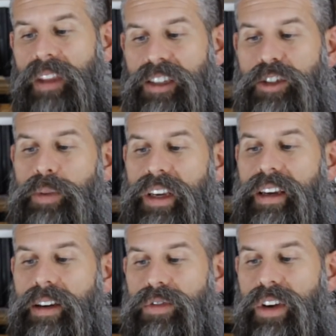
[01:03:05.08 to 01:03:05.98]

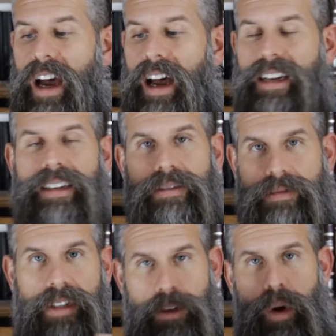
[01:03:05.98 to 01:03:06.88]
speaking of God,
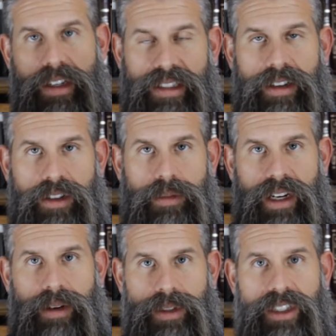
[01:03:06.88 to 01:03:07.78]
he was the
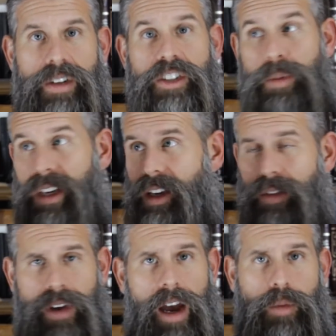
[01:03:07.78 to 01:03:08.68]
ultimate emissary, speaking
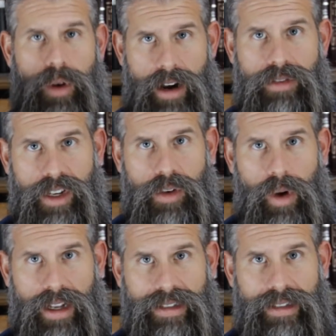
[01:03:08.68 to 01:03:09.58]
of God wherever he
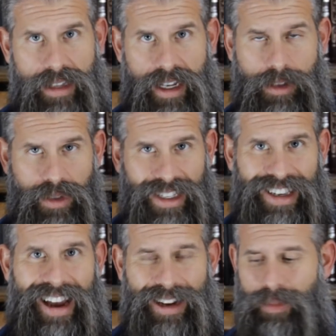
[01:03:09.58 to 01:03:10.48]
went, that he was a
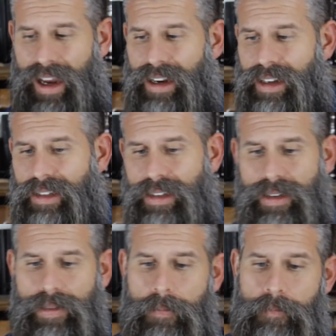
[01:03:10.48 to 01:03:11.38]
God magnet.
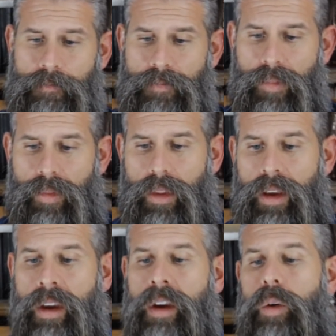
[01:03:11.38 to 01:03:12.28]

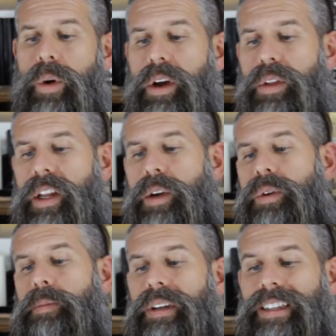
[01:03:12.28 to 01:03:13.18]
We know that he
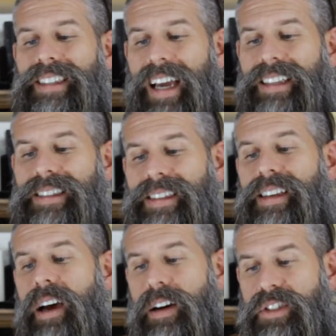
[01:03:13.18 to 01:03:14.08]
would build tents
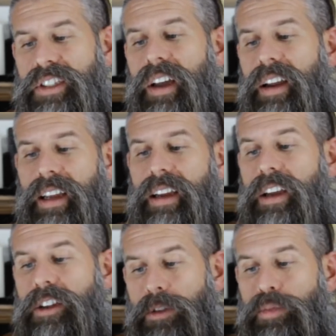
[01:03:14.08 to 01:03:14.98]
of study
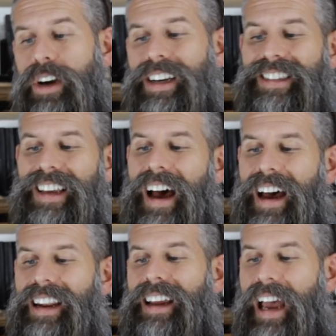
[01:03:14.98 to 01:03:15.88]
to praise
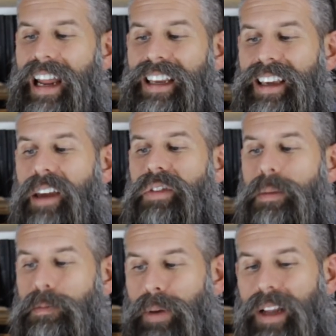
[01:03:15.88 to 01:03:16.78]
God, and he gave an
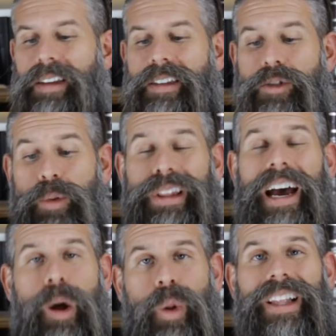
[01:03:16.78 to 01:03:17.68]
abundance
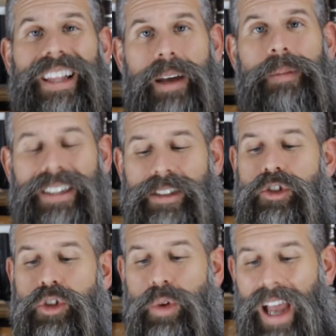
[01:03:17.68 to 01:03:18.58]
without limit
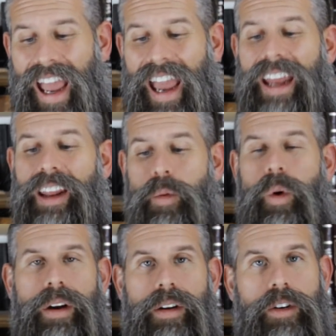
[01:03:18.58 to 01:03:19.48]
to
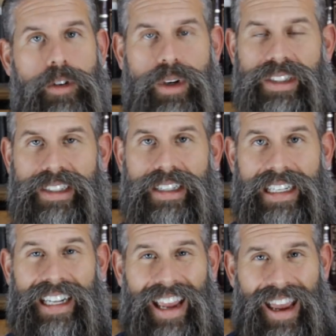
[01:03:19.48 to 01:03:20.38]
anyone who was in
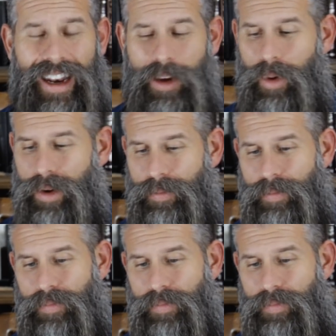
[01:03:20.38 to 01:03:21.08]
need. Anyone.